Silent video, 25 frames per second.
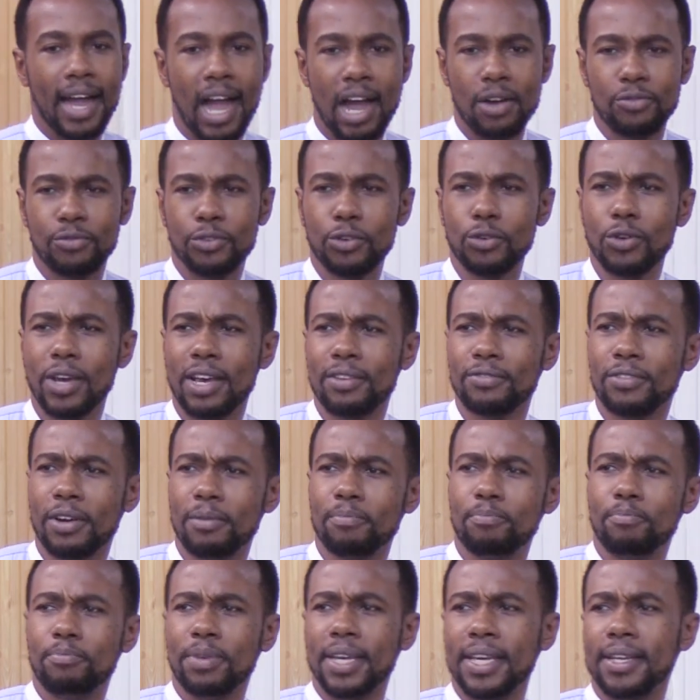Have you ever
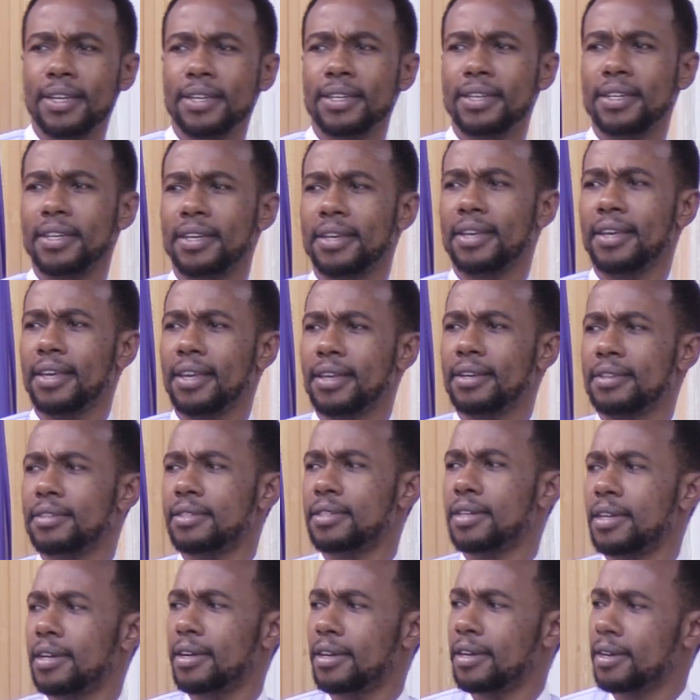been
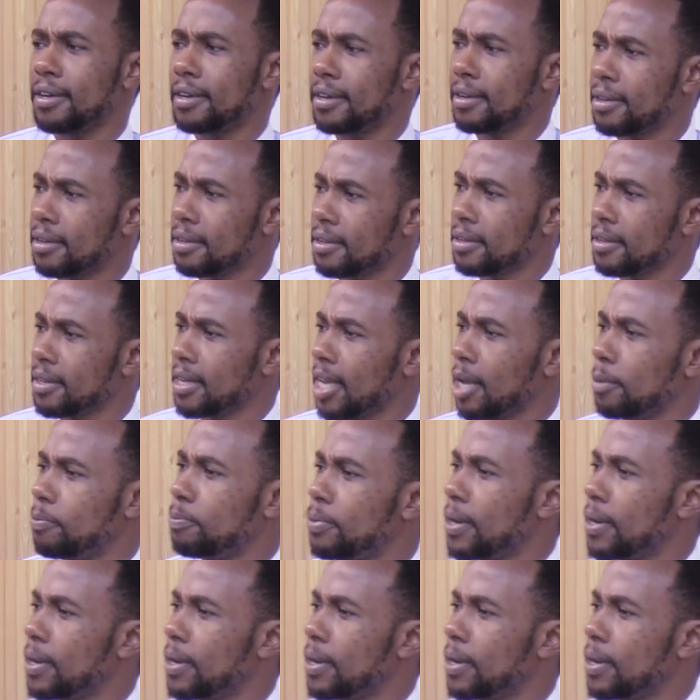in a